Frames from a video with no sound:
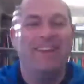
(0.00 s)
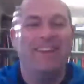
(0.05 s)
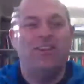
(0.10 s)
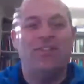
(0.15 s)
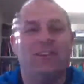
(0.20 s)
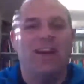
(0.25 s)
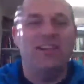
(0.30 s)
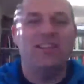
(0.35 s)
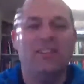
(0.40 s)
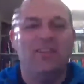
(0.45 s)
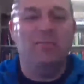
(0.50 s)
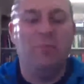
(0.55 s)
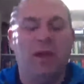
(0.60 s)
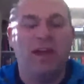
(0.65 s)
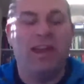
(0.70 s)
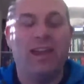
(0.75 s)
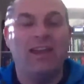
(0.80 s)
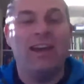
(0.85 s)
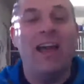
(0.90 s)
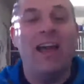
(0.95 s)
Tracy's
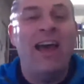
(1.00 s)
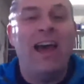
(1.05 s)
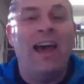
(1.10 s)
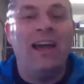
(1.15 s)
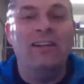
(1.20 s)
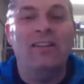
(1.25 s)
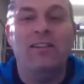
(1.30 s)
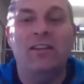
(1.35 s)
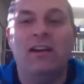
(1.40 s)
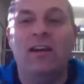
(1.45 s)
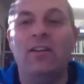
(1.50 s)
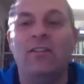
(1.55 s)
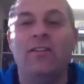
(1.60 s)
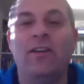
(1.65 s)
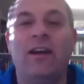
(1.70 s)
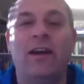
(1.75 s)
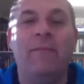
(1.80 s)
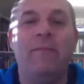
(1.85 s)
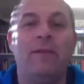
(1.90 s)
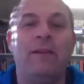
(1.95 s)
back in. Hey,
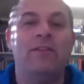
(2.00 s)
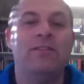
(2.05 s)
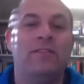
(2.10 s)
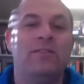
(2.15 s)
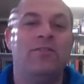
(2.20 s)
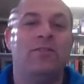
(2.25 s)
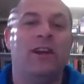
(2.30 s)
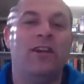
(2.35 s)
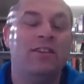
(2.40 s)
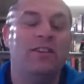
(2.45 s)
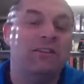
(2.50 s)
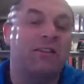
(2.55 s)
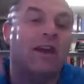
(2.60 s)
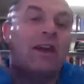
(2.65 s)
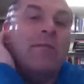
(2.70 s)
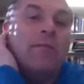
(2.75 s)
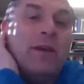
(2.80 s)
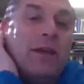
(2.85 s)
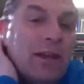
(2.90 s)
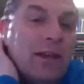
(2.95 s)
so listen, Tracy's going
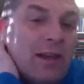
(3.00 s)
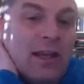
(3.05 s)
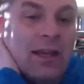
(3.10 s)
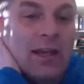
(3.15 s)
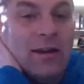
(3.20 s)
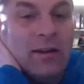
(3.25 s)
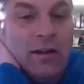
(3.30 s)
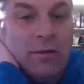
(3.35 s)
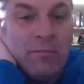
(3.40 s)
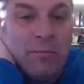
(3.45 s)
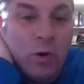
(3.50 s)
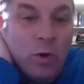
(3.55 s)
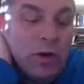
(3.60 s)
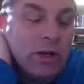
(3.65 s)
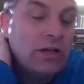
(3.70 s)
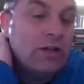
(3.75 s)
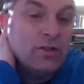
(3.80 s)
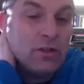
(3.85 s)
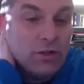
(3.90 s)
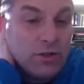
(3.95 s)
to be in here on
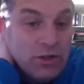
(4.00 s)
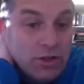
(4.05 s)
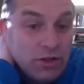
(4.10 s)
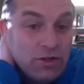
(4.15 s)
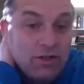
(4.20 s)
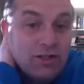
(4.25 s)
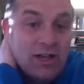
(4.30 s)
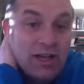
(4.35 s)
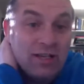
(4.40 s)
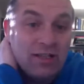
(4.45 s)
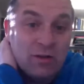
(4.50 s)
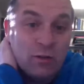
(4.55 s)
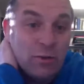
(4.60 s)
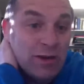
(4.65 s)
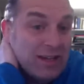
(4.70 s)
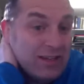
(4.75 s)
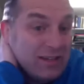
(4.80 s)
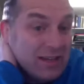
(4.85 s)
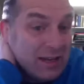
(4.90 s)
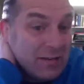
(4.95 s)
mornings on Tuesdays and
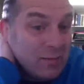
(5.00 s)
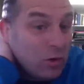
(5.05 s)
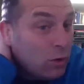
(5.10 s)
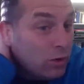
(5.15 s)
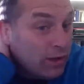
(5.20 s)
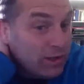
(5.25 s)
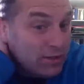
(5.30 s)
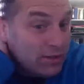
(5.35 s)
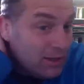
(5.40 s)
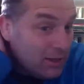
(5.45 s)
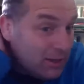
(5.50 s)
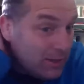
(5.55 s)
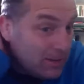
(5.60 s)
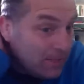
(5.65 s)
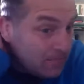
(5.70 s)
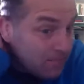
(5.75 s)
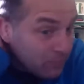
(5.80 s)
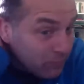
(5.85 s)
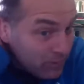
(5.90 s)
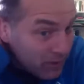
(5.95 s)
Wednesday mornings.
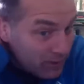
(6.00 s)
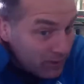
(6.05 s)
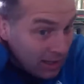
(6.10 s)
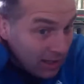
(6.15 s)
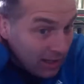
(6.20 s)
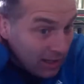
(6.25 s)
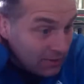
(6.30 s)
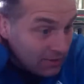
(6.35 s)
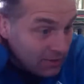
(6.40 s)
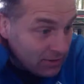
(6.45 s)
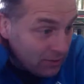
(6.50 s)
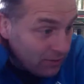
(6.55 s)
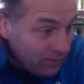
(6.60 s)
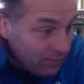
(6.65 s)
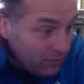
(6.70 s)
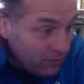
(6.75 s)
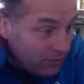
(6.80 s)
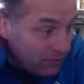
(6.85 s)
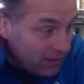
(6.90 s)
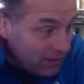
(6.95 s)

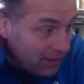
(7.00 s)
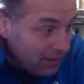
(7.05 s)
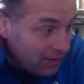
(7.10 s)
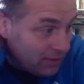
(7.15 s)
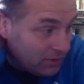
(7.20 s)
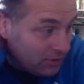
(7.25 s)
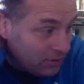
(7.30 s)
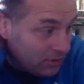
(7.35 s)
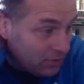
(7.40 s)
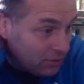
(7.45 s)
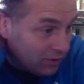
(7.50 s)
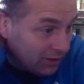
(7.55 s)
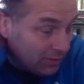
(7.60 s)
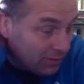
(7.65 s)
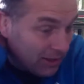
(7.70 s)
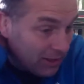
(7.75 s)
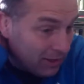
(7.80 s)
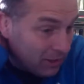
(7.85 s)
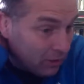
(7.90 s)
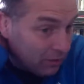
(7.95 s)
So if you needed to
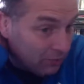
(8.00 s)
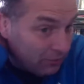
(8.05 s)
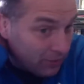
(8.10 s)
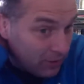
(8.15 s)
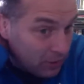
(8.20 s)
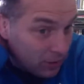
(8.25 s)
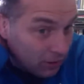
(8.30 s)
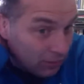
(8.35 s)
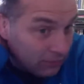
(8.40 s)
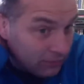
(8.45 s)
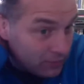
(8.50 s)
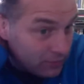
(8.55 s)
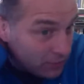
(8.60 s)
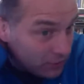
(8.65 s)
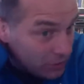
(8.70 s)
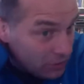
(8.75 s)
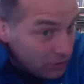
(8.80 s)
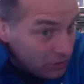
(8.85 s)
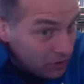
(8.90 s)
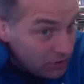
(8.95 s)
drop anything off for the
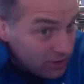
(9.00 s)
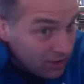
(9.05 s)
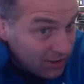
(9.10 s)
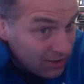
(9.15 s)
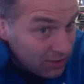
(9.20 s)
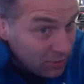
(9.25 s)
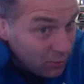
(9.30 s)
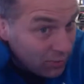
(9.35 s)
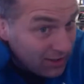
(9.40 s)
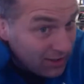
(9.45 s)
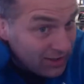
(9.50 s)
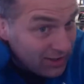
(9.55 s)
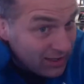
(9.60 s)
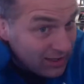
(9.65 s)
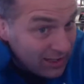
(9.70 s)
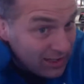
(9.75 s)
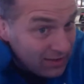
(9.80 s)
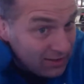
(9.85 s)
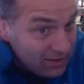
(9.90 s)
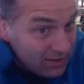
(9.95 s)
office on Tuesdays and
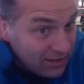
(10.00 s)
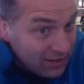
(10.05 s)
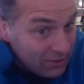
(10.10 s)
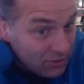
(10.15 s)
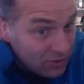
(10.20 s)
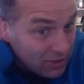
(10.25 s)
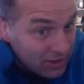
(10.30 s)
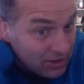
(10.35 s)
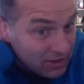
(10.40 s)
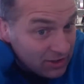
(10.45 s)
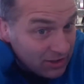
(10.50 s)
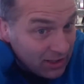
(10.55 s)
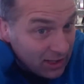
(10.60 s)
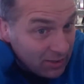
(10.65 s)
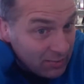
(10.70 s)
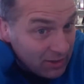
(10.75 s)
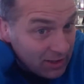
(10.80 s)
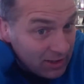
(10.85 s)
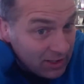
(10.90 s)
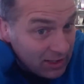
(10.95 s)
Wednesdays, Tracy's going
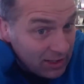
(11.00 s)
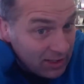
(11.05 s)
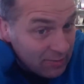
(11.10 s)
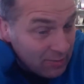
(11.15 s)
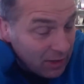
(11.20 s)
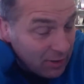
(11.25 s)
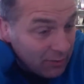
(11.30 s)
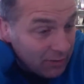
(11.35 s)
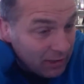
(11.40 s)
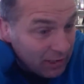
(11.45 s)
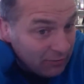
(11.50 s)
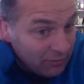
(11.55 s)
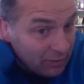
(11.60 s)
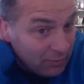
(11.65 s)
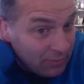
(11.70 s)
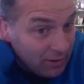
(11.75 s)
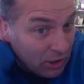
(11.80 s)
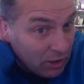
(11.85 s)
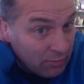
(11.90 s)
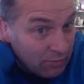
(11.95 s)
to be in here. You might want to give her
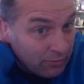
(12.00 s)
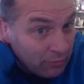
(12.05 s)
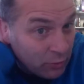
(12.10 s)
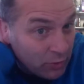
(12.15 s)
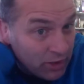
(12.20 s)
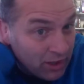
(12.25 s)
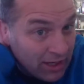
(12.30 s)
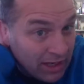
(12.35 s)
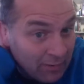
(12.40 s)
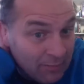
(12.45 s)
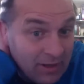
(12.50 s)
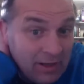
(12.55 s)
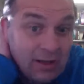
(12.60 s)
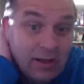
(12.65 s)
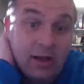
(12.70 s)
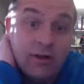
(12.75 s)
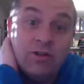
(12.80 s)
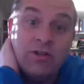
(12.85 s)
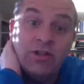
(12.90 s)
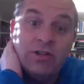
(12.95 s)
a bell before you come in,
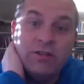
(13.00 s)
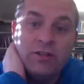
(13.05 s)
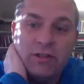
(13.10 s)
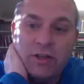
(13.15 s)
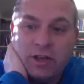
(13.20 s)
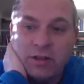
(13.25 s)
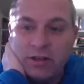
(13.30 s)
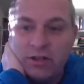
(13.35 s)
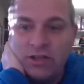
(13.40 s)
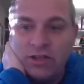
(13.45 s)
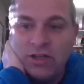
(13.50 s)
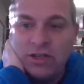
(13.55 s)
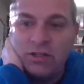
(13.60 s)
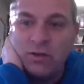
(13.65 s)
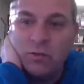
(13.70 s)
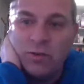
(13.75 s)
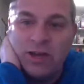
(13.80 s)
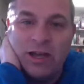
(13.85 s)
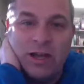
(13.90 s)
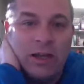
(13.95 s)
though, just so that she's
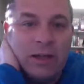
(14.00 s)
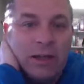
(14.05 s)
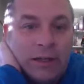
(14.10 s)
aware